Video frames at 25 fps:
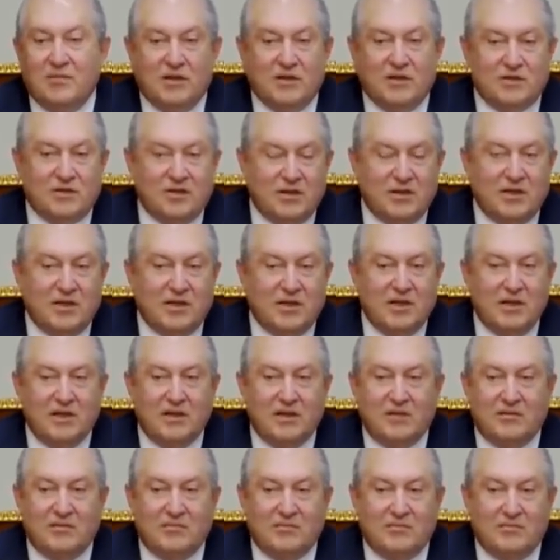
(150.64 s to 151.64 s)
because
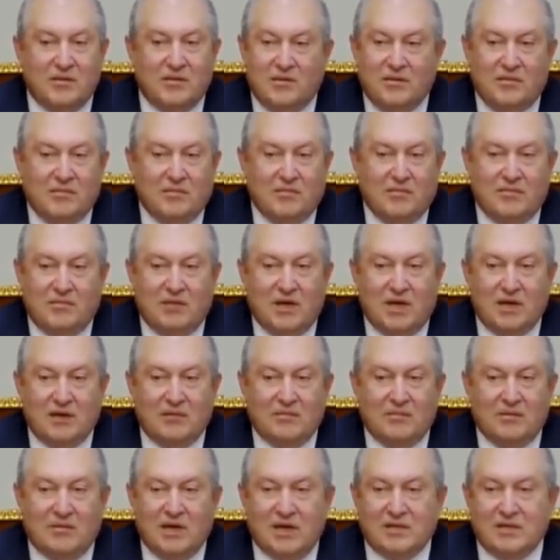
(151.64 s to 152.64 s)
Turkey
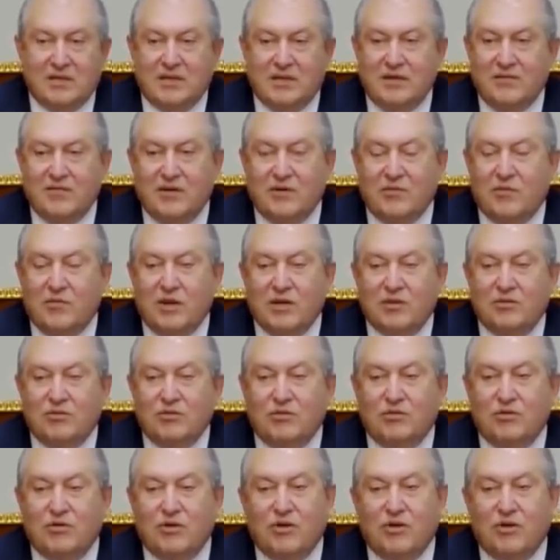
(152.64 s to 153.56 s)
doesn't even want to